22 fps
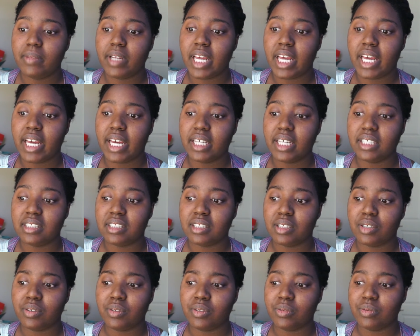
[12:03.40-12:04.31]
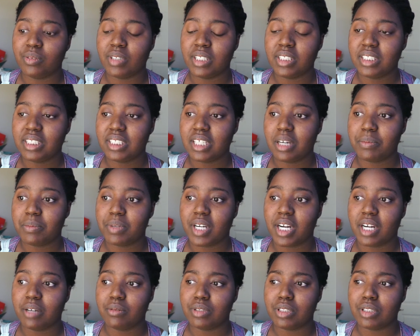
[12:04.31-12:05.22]
And so this summer
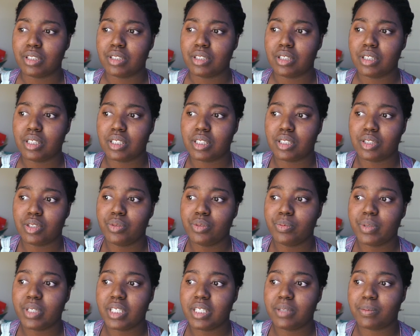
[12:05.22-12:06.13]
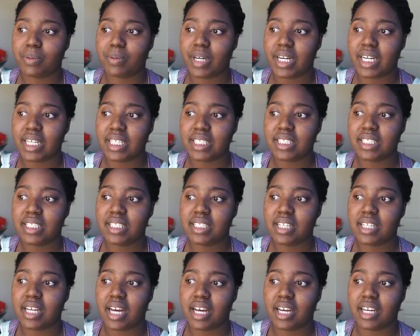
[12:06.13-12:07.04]
I was super
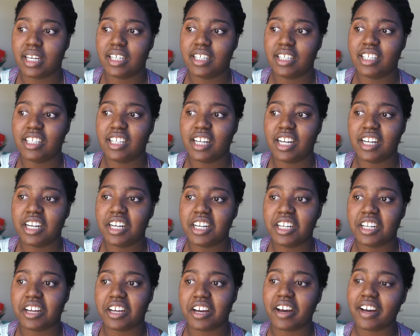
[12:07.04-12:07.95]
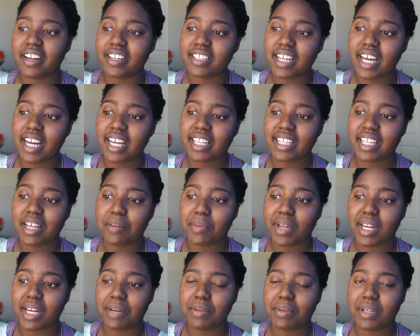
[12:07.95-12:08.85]
depressed. I didn't contact that
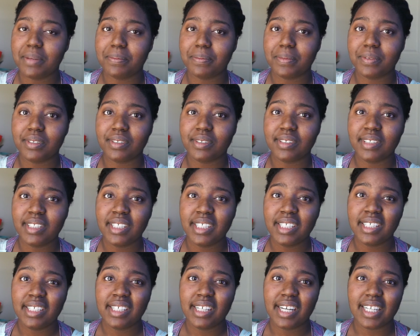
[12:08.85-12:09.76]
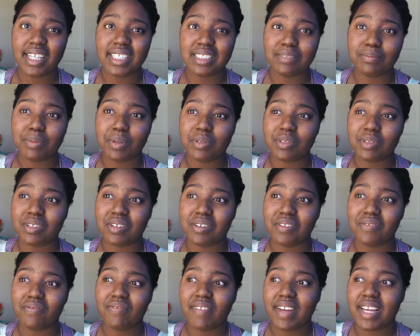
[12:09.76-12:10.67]
many people. I just posted
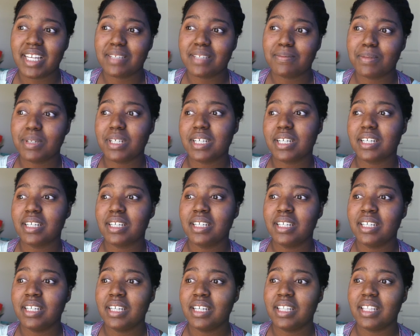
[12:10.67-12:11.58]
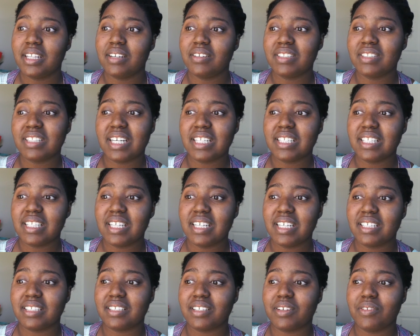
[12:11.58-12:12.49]
on Facebook. There was lots of
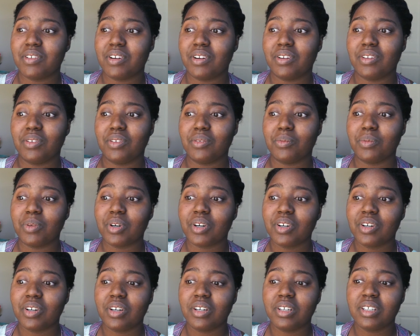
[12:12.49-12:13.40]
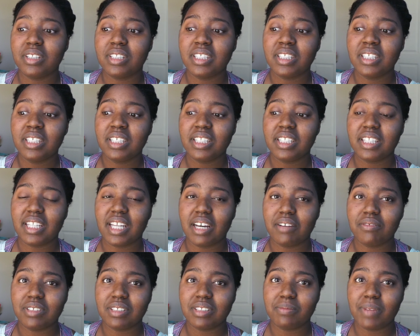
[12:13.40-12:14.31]
things going on in the world
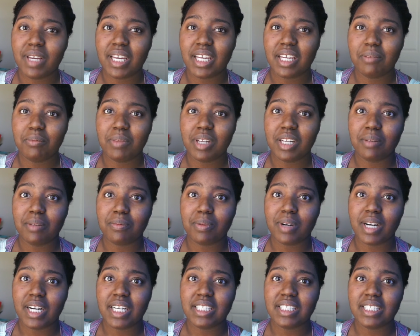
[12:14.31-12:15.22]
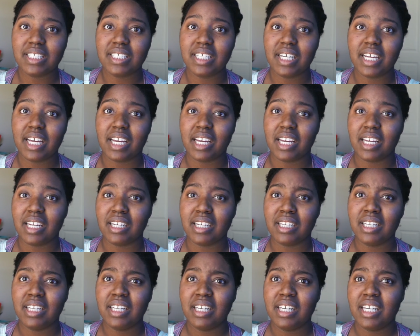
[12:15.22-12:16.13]
that was making me depressed, and
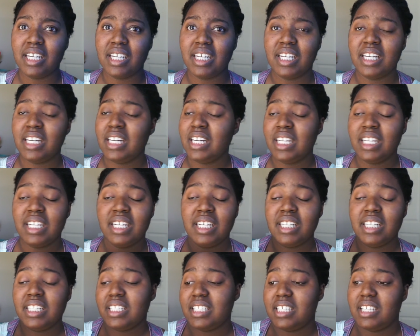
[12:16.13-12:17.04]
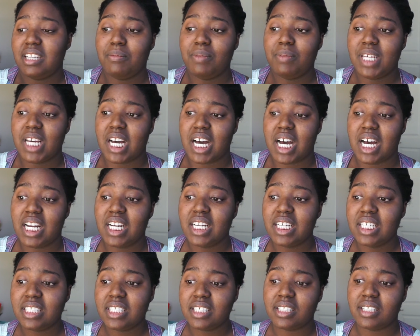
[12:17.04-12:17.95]
to be
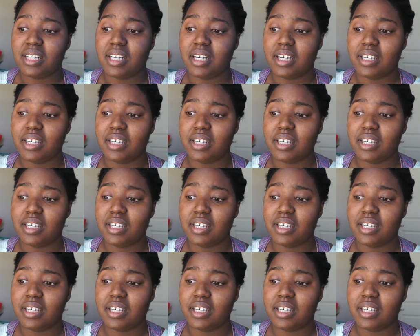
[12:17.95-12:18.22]
honest,